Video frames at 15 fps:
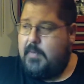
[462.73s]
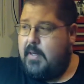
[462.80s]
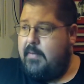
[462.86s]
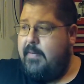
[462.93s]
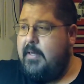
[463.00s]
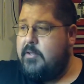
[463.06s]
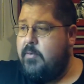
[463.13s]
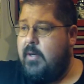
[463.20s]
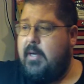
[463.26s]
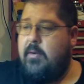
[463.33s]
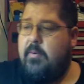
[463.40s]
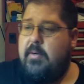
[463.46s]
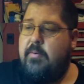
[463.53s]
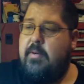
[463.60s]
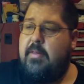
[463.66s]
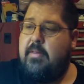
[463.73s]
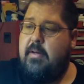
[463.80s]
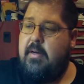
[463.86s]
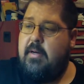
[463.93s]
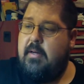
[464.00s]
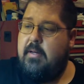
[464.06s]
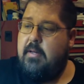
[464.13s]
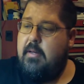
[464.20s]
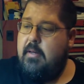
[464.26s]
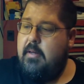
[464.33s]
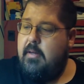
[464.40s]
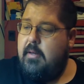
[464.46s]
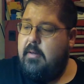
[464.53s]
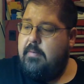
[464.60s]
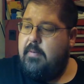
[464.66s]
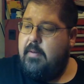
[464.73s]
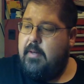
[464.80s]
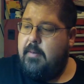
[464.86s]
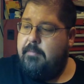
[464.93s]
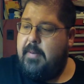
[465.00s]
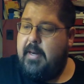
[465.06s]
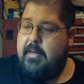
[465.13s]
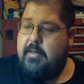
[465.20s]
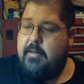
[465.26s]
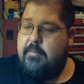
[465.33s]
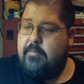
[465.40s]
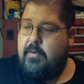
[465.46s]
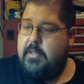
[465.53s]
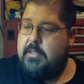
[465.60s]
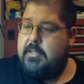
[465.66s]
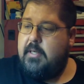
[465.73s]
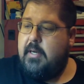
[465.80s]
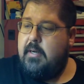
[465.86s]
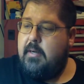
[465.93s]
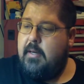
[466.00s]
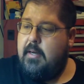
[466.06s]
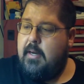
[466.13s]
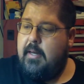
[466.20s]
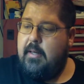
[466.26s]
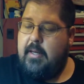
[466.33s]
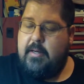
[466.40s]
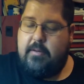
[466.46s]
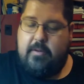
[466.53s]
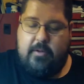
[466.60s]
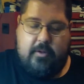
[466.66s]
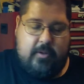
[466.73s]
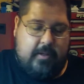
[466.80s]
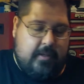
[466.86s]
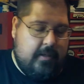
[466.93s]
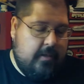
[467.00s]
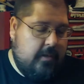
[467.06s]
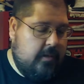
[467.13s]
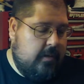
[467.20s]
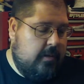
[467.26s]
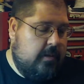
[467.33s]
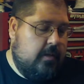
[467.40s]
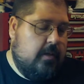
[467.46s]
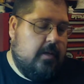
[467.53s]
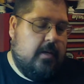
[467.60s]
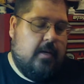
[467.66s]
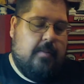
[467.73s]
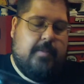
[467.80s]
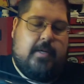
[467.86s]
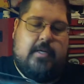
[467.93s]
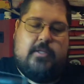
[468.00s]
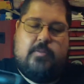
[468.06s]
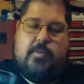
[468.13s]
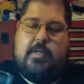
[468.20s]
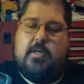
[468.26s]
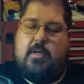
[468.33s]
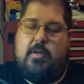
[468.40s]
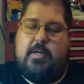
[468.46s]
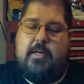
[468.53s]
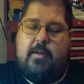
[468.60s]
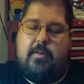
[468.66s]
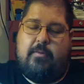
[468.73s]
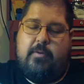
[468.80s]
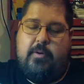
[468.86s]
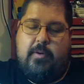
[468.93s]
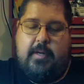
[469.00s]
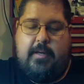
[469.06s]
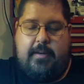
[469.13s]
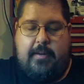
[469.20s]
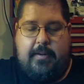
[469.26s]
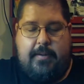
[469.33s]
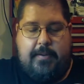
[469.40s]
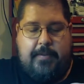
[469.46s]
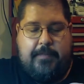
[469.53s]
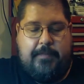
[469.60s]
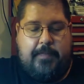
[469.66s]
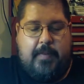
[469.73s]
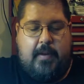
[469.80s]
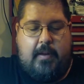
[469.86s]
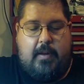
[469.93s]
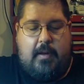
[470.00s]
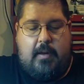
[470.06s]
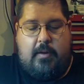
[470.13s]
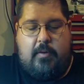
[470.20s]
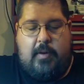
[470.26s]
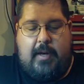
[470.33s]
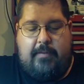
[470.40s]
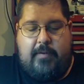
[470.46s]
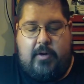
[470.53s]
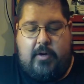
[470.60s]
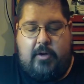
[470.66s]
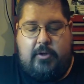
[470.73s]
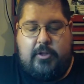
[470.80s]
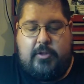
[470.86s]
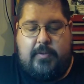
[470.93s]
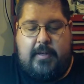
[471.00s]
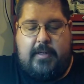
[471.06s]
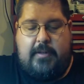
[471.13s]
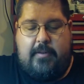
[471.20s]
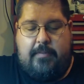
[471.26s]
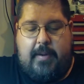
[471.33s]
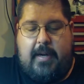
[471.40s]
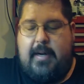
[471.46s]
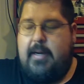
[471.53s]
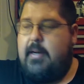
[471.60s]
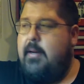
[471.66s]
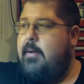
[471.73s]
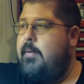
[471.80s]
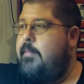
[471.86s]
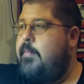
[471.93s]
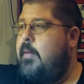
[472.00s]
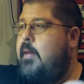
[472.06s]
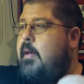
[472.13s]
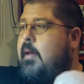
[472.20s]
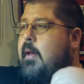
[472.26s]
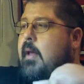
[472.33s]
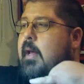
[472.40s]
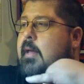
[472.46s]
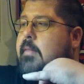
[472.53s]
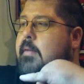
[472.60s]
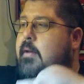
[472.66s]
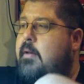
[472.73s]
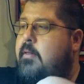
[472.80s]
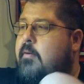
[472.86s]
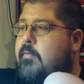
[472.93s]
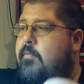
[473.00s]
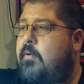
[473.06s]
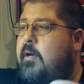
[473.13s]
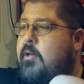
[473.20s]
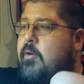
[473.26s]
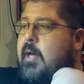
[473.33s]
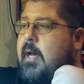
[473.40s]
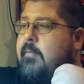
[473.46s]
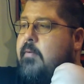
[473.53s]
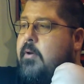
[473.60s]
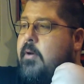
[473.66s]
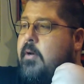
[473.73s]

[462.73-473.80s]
that's why I went with the banded front sight, and I like the hood because when you're looking through it, you have your ghost ring in the back, and then in the front you have